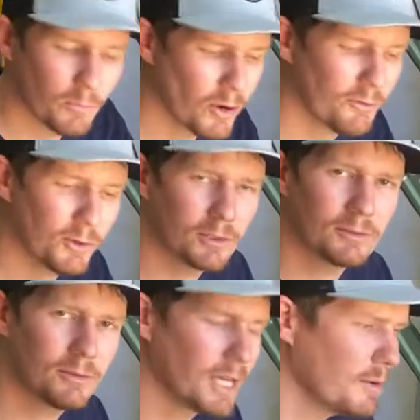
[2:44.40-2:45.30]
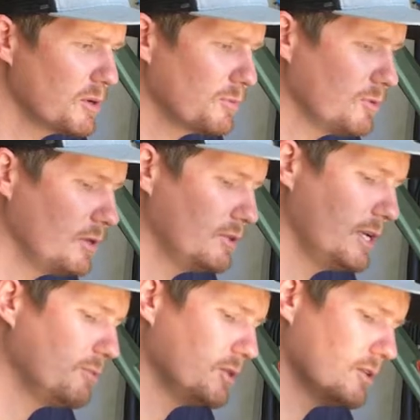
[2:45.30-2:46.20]
Perfect. So I'm going to
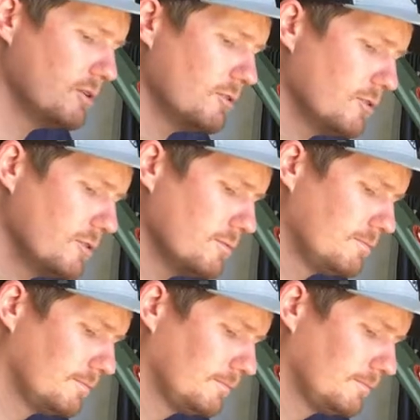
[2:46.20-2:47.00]
dip this into the oil.